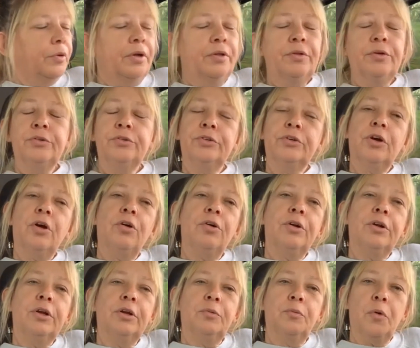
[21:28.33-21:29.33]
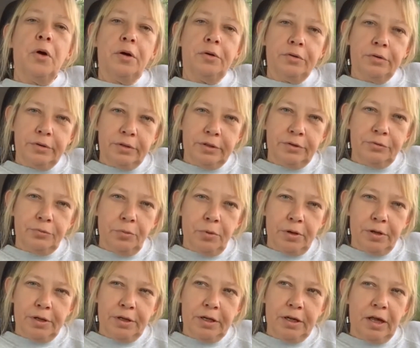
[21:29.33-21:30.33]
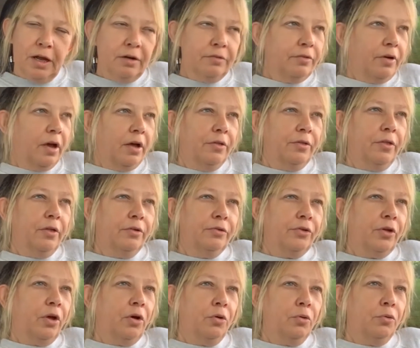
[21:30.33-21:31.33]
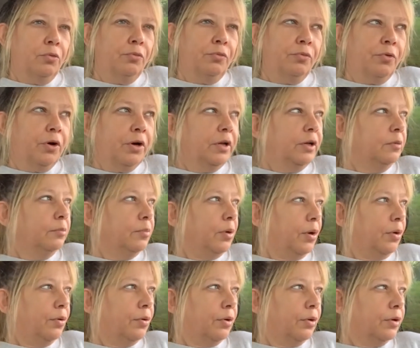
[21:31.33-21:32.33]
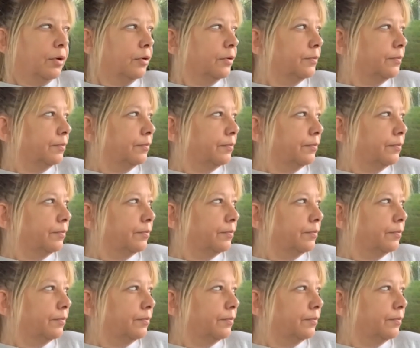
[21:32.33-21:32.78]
Well, there's a guardian walking this way out of uh, this whole freaking park.